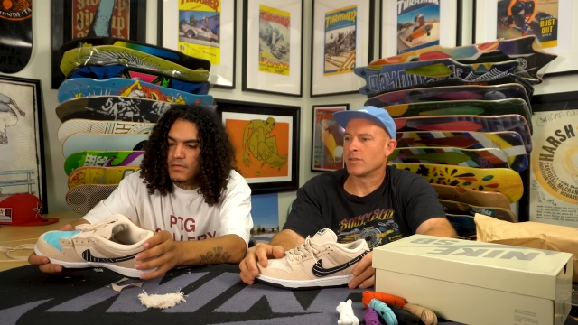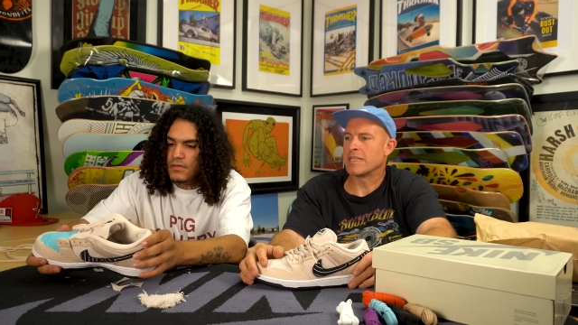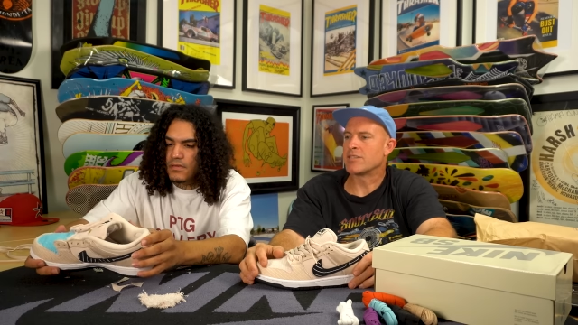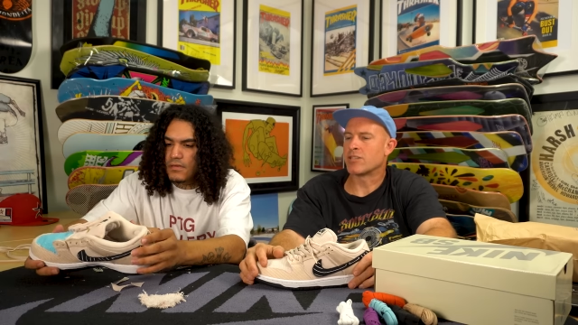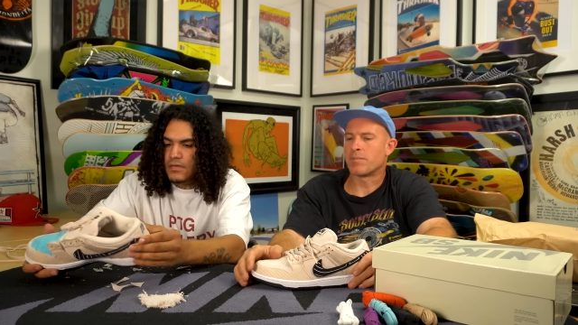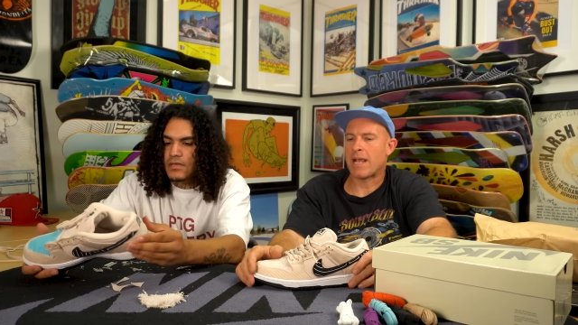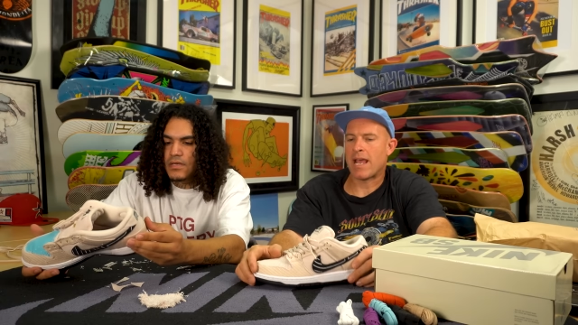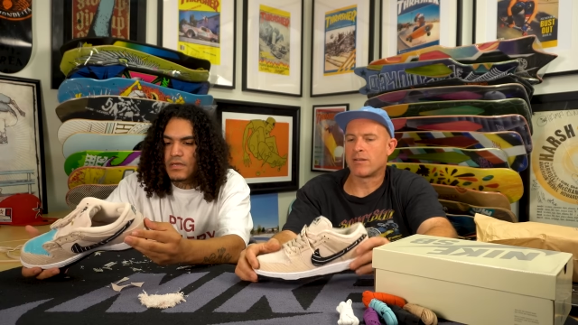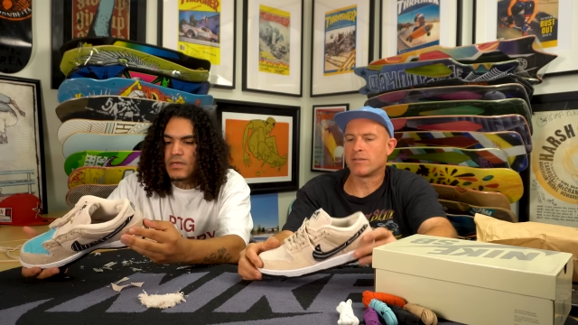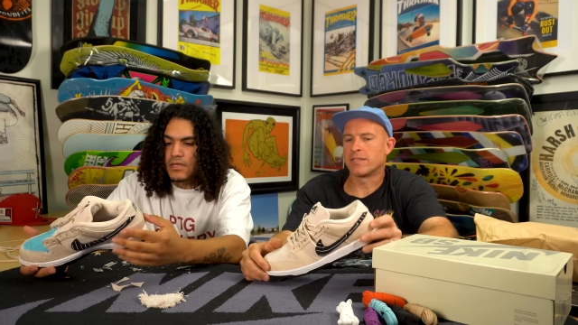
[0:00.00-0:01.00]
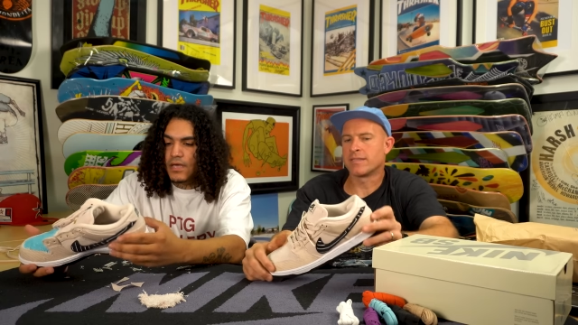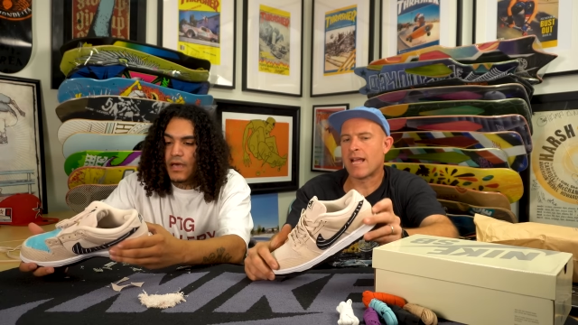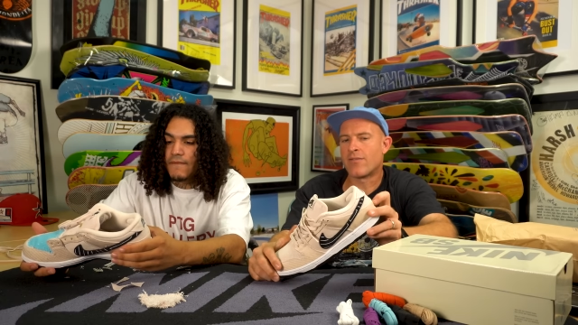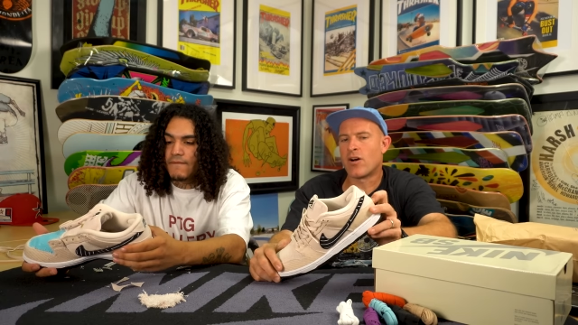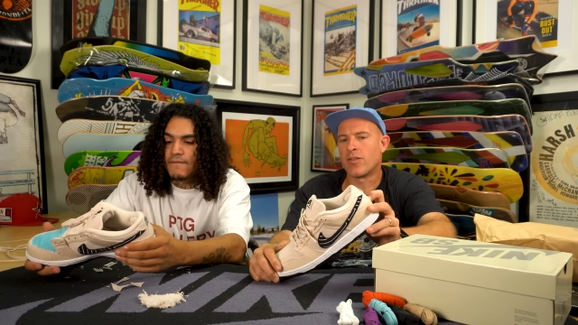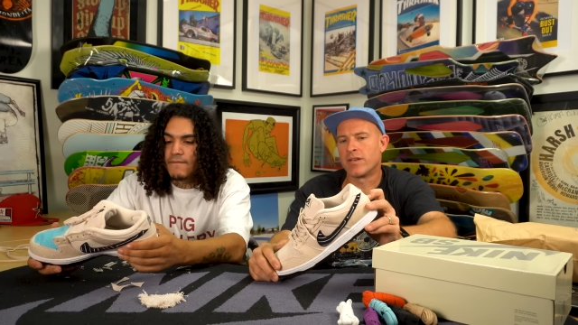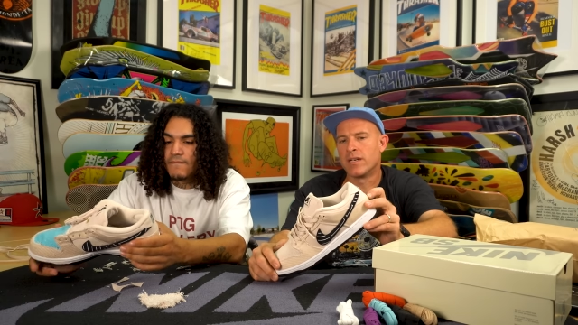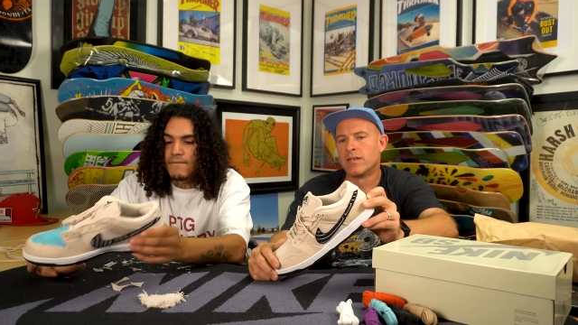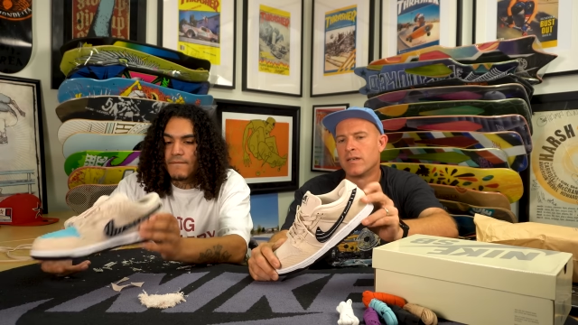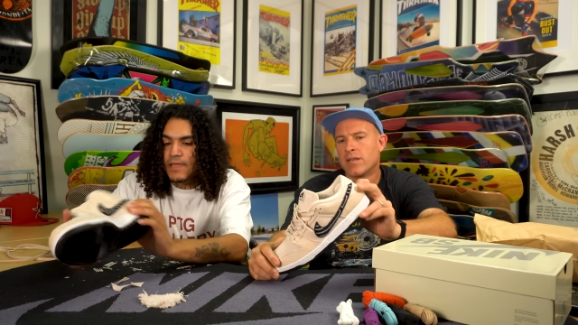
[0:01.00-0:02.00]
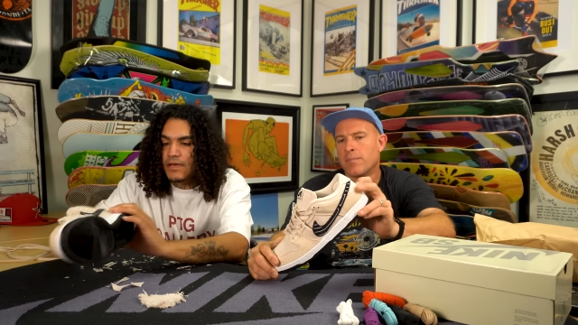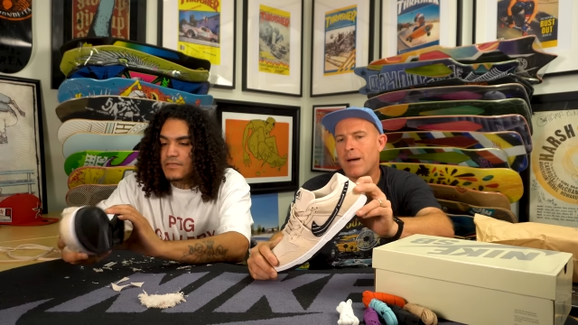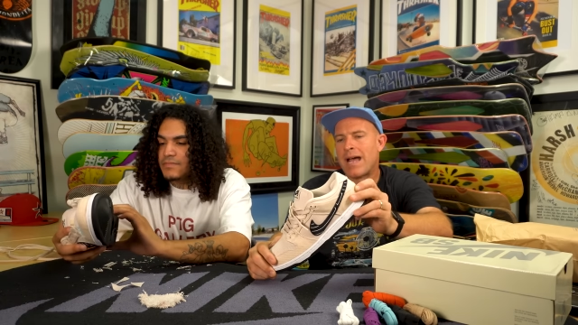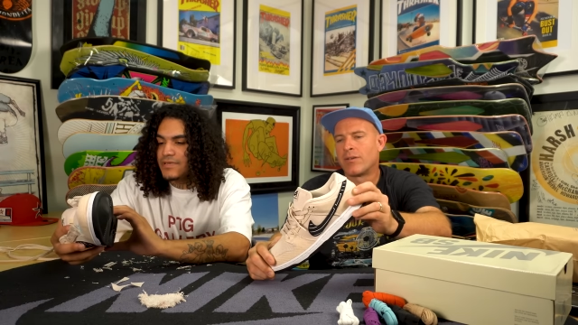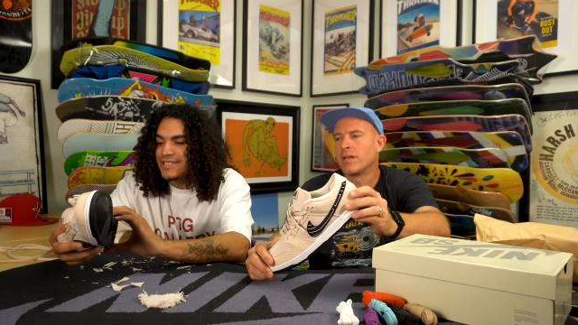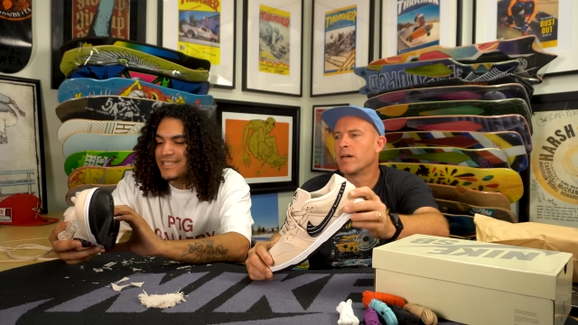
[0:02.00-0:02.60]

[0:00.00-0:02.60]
Speaker 1: little easier panel. It doesn't have all the files.